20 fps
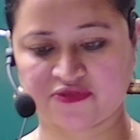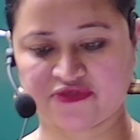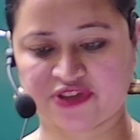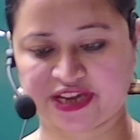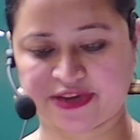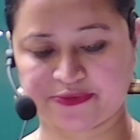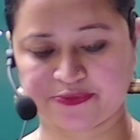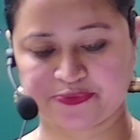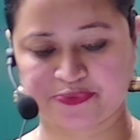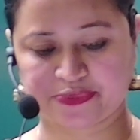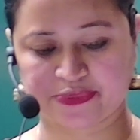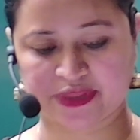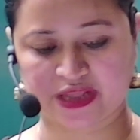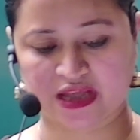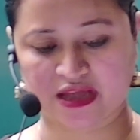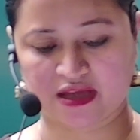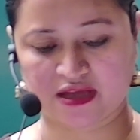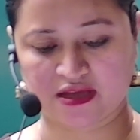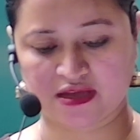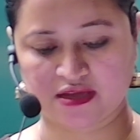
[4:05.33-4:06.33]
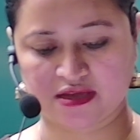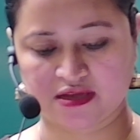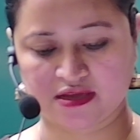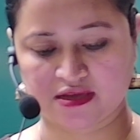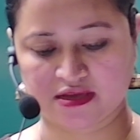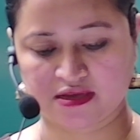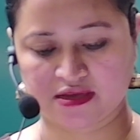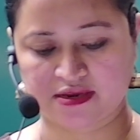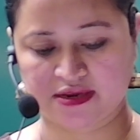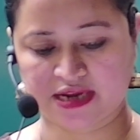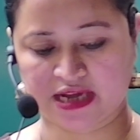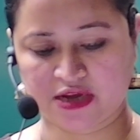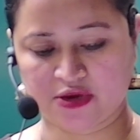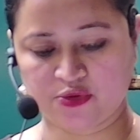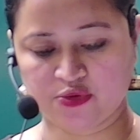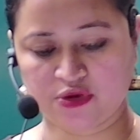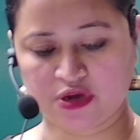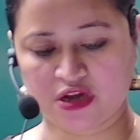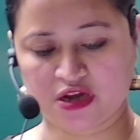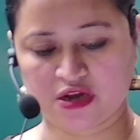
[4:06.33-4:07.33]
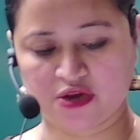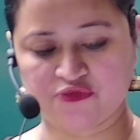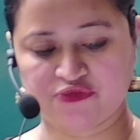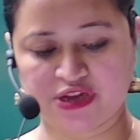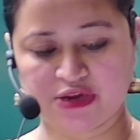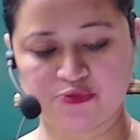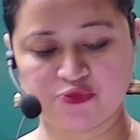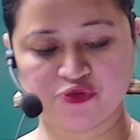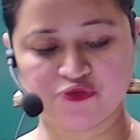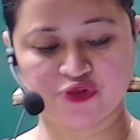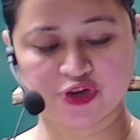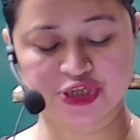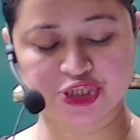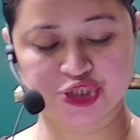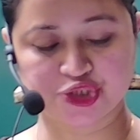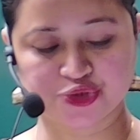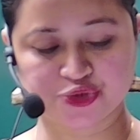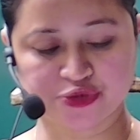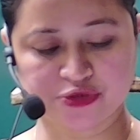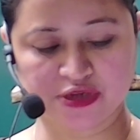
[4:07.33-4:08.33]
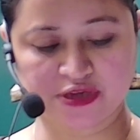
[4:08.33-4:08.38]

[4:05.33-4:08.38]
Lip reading: Fine. Now we'll move on to